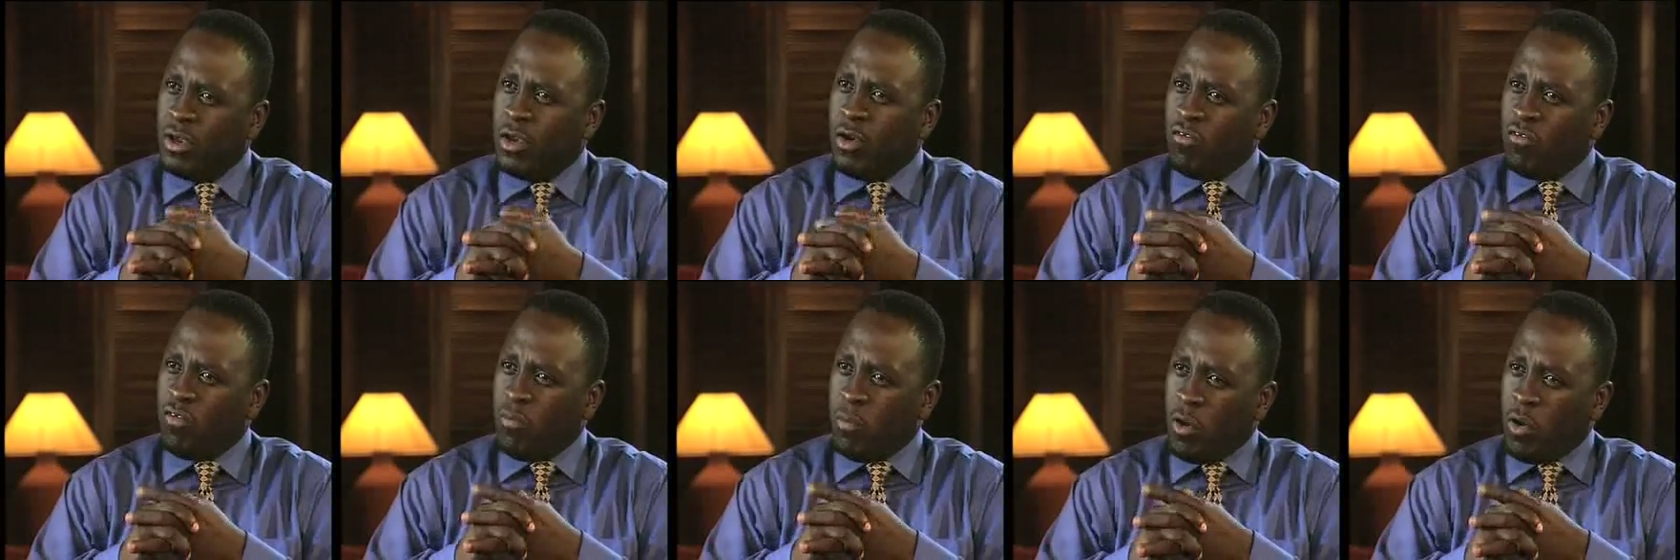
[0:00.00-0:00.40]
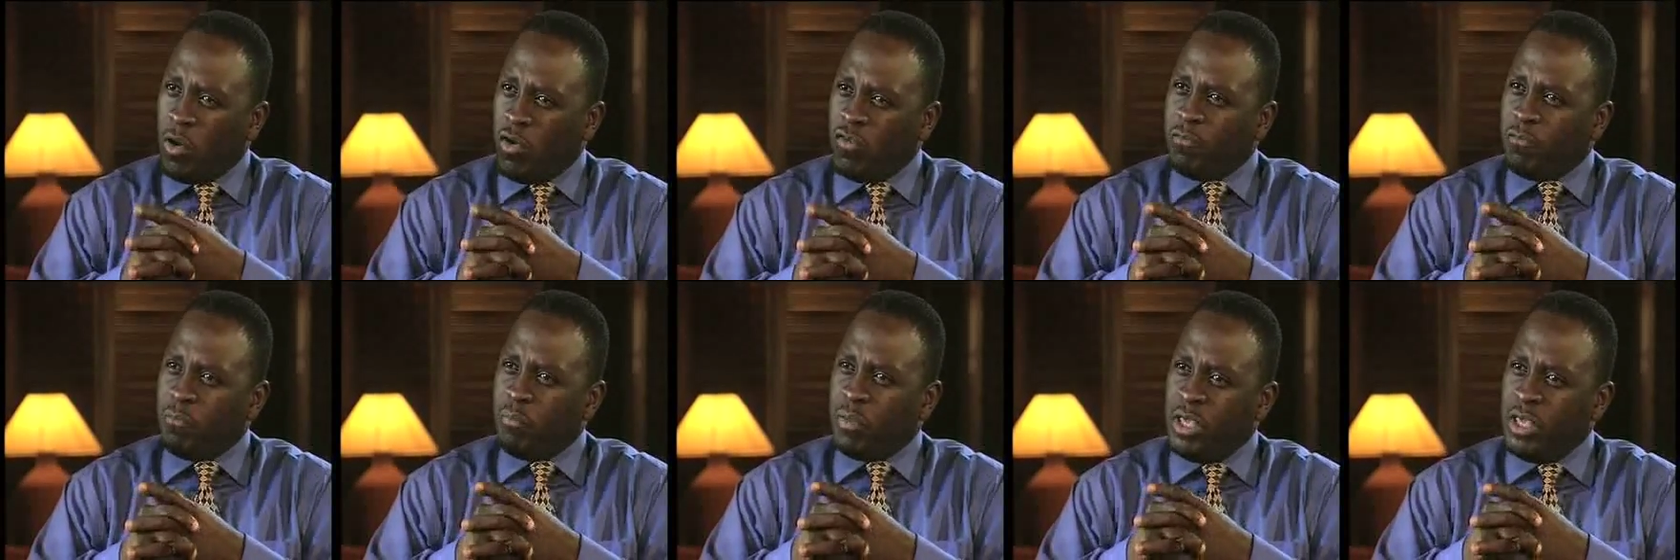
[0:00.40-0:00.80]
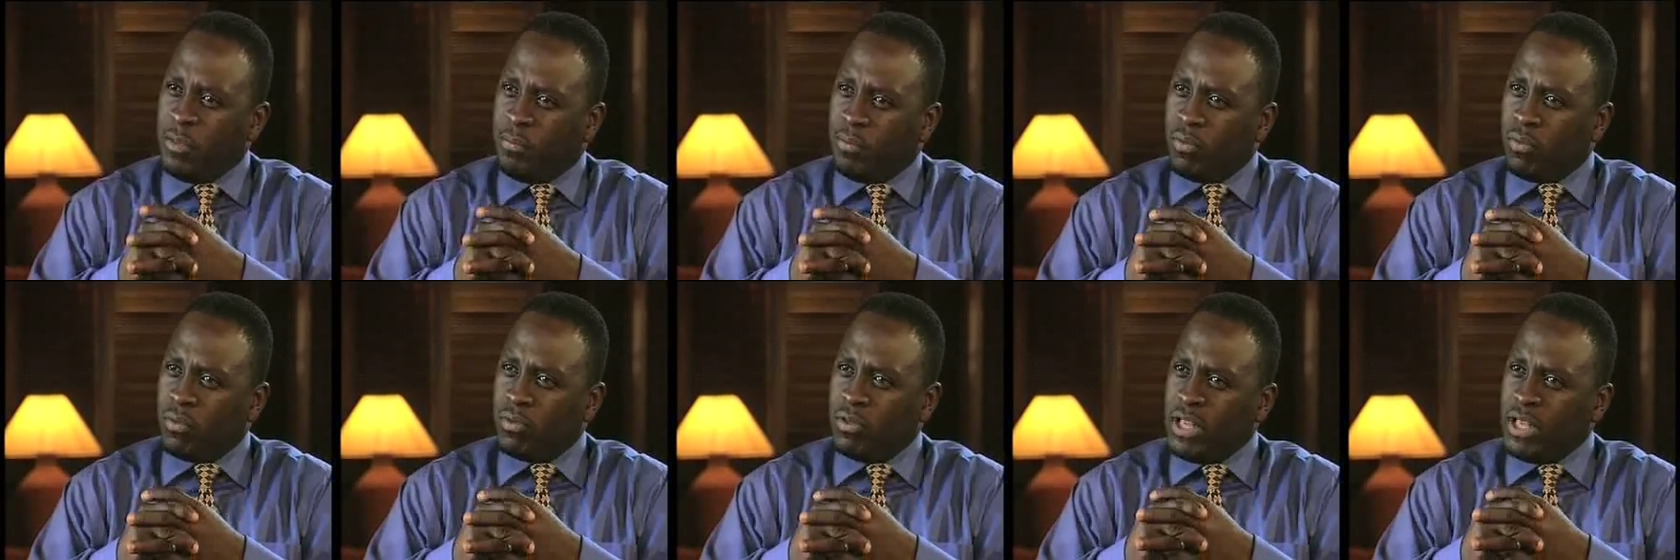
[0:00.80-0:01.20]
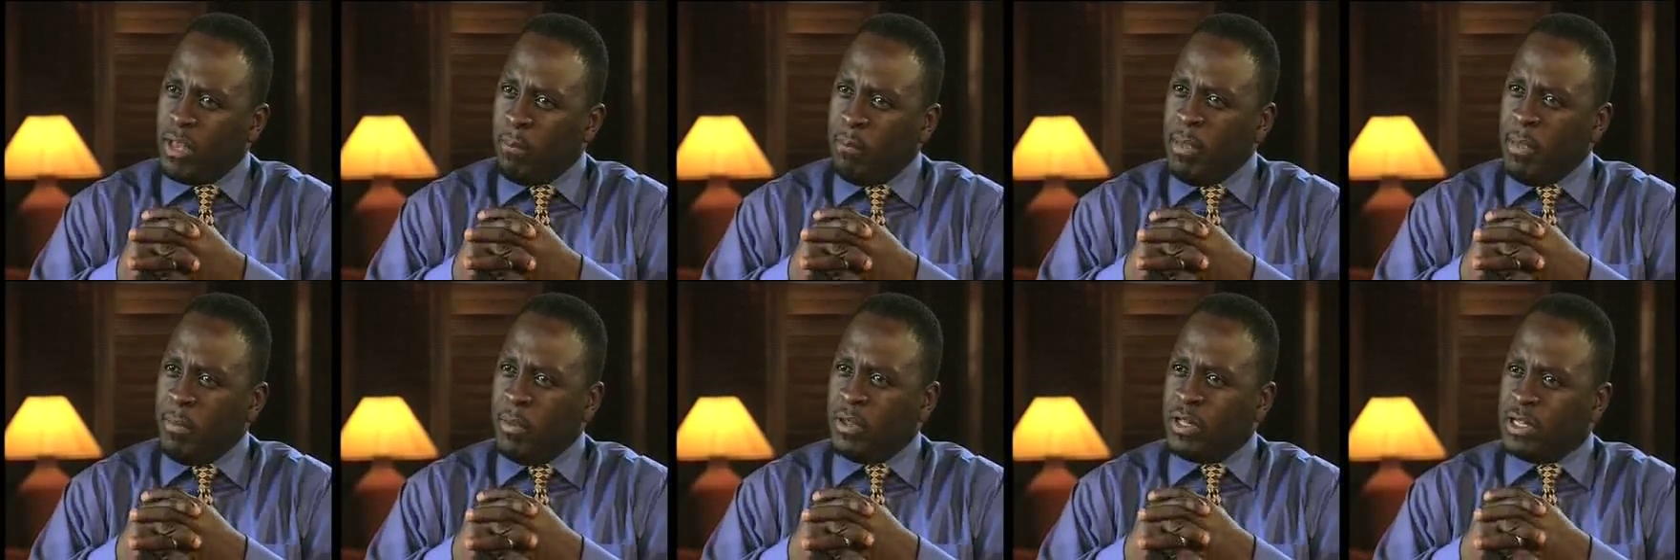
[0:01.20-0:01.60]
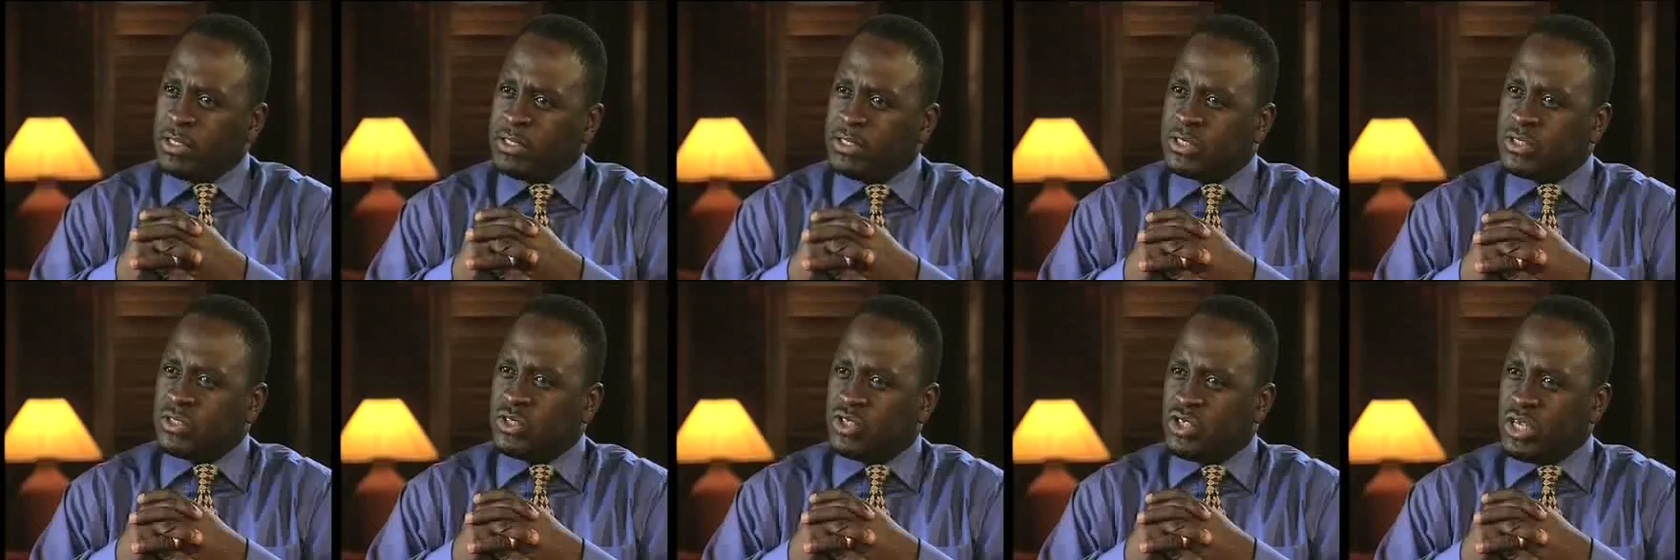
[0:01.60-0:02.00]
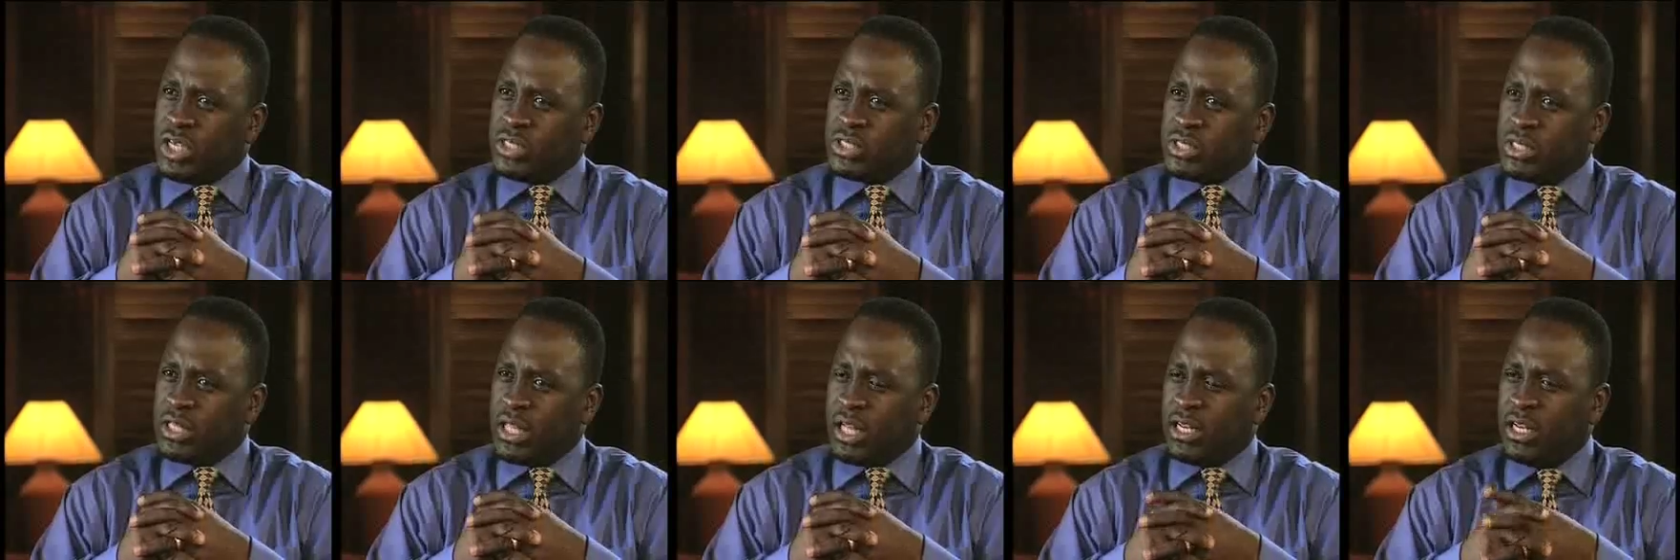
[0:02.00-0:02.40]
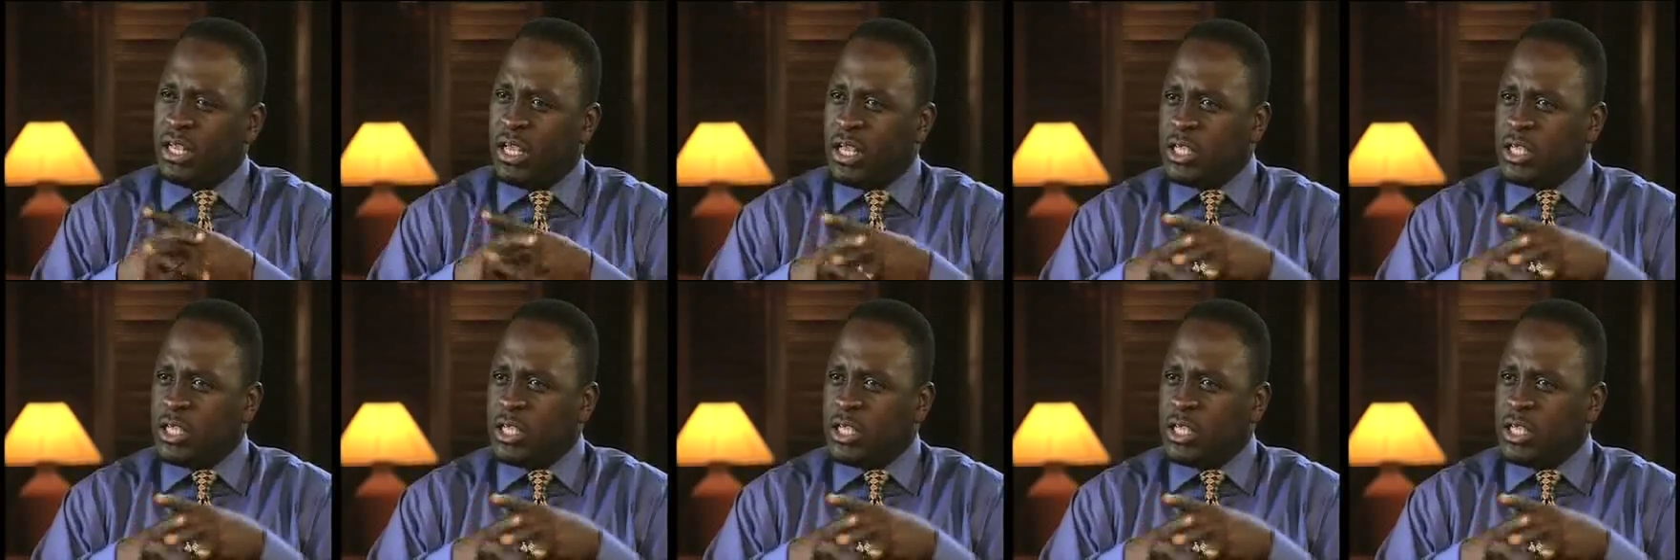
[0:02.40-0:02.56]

from a lot of people. There are people that suggest that,